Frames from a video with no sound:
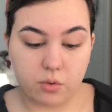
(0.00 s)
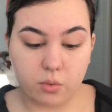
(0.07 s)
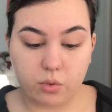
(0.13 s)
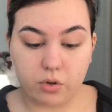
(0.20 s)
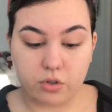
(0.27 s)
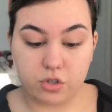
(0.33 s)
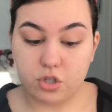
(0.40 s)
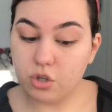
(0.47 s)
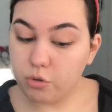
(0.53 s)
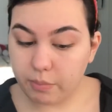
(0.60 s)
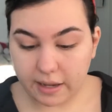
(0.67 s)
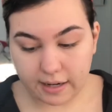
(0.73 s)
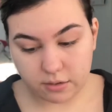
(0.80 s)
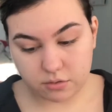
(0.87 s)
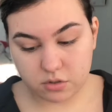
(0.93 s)
or 2
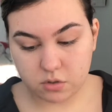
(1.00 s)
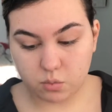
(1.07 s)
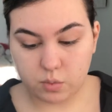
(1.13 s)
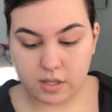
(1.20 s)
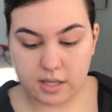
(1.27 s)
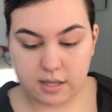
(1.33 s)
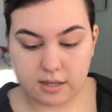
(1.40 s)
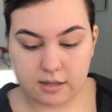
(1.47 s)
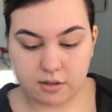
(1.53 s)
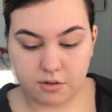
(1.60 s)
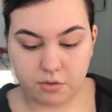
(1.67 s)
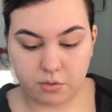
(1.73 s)
pounds a week,